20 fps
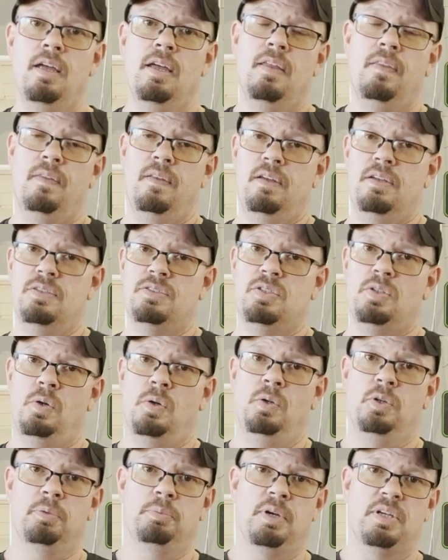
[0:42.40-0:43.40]
These
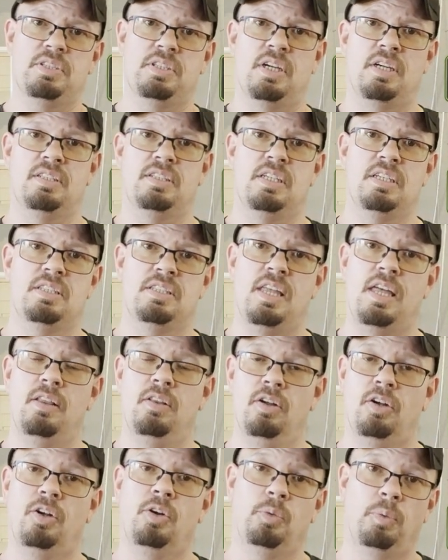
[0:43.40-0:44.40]
older Mustang seats, they
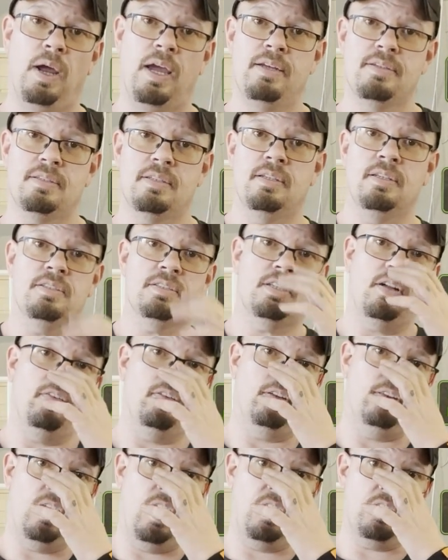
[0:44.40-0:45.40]
look great and stuff
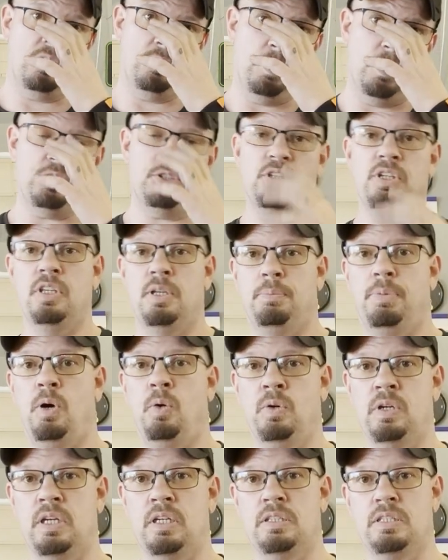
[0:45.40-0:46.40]
like that, especially the
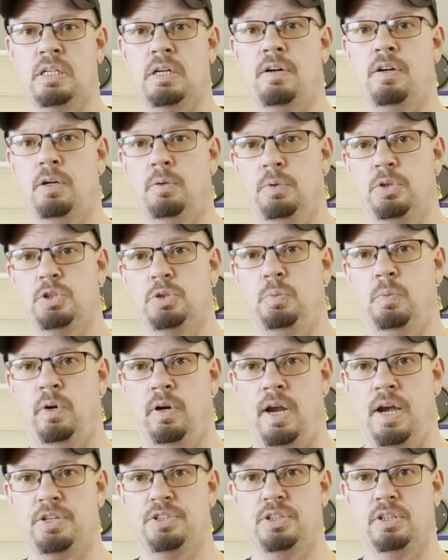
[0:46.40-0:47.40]
pony interior, which we're
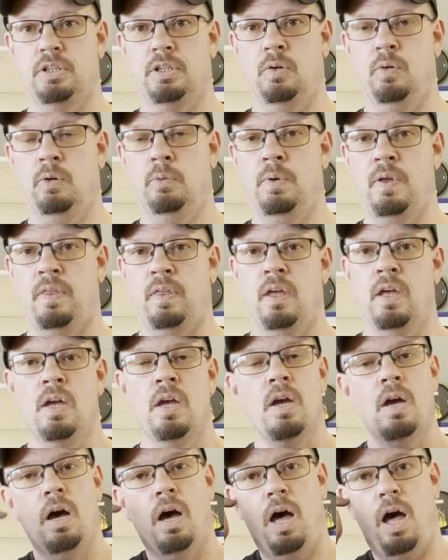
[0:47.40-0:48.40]
actually going with.
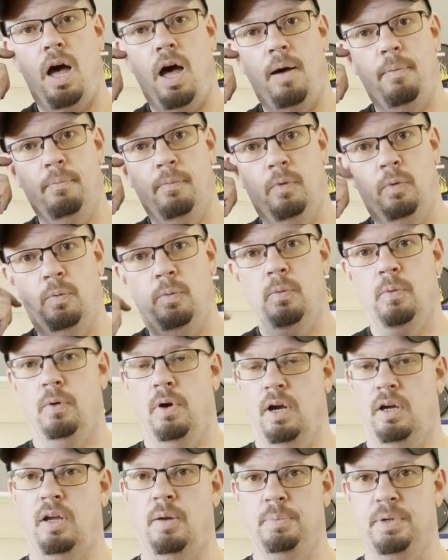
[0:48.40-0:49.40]
A
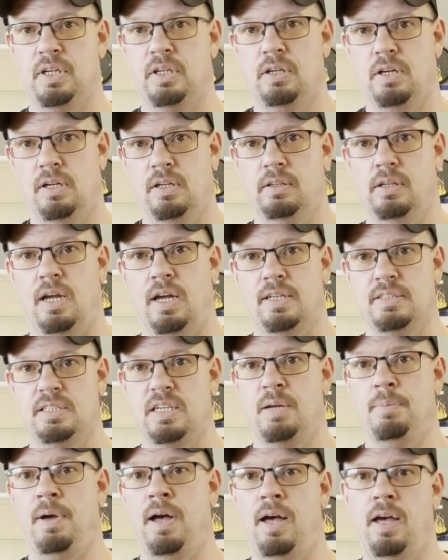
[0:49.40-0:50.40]
company called
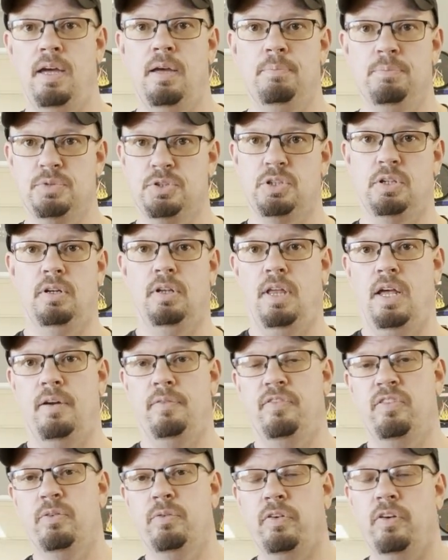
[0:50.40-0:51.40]
TMI, I'm sure a lot of
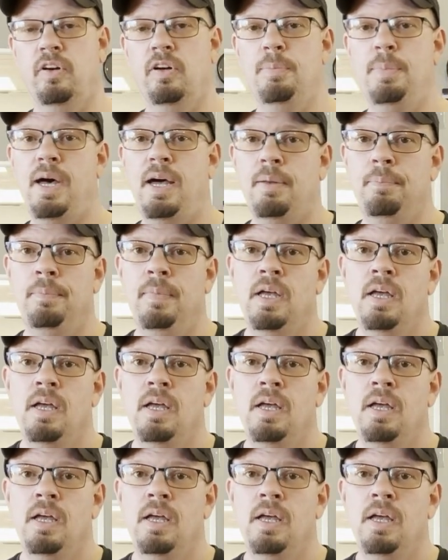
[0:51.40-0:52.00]
you have heard about them.